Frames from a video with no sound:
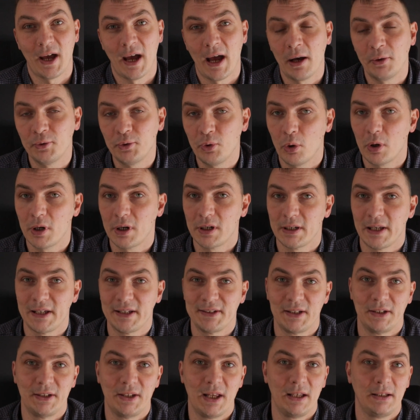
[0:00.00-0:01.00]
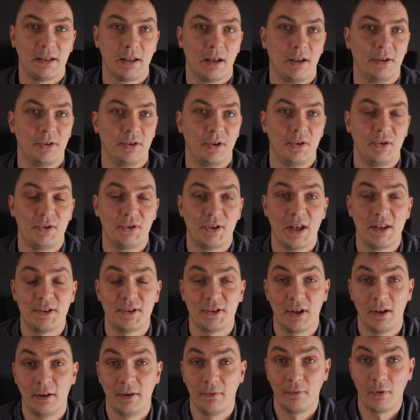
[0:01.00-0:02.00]
how to organize the data into
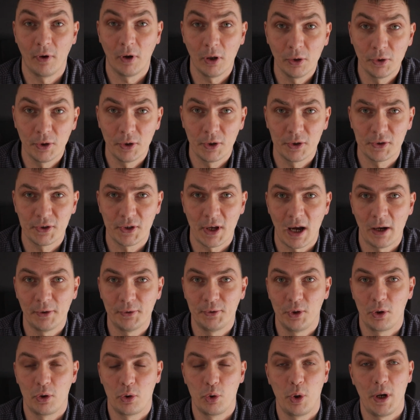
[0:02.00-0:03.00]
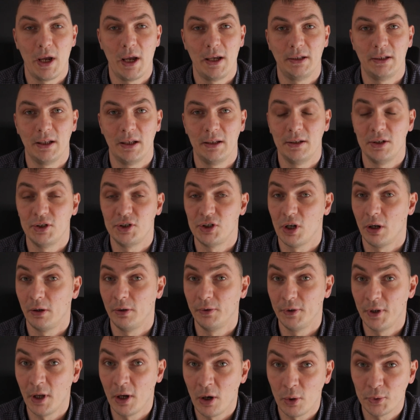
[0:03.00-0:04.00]
sets and folders, how to create
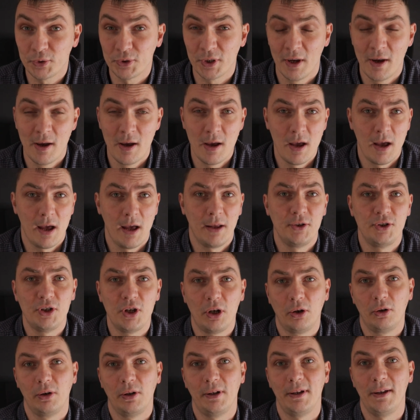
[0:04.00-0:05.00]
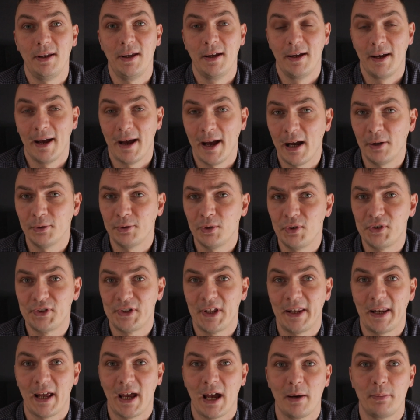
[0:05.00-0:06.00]
initial notes, and generally how to
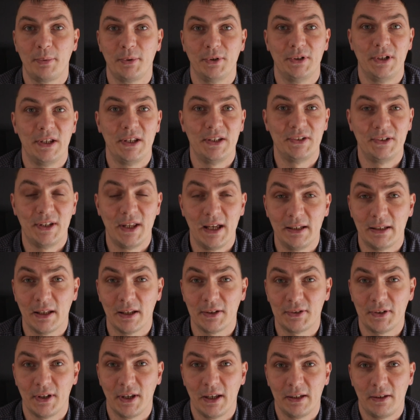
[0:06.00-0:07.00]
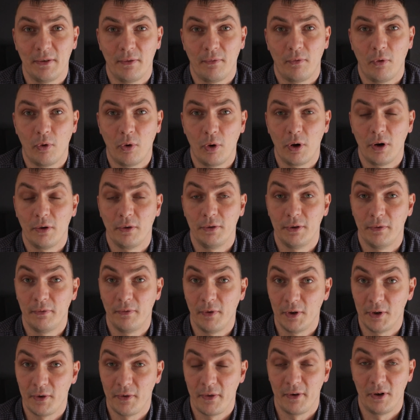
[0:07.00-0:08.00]
set up this dataset for the
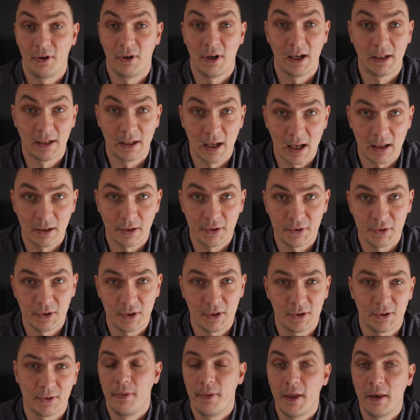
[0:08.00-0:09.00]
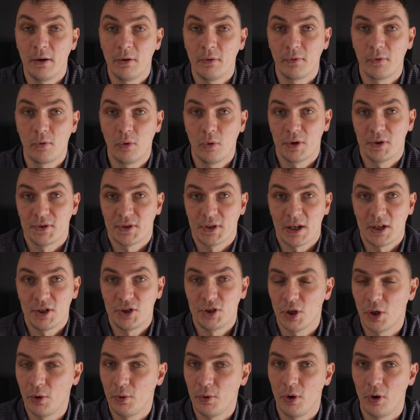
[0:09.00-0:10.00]
further analysis. Then of course I
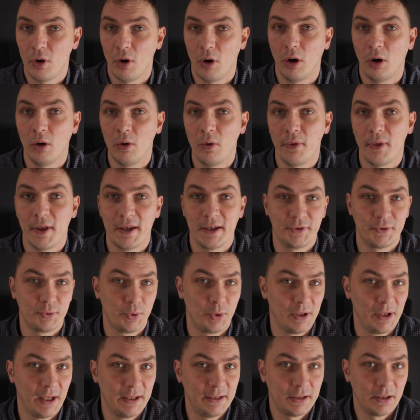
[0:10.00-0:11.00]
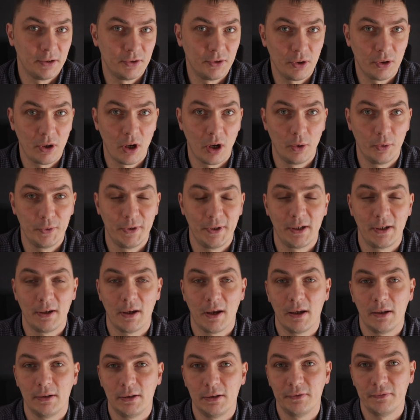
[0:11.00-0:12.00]
show you all things related to coding
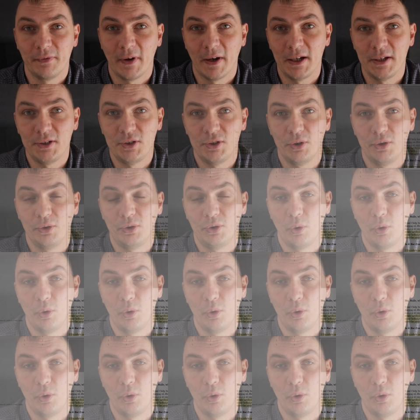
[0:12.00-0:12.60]
and invite you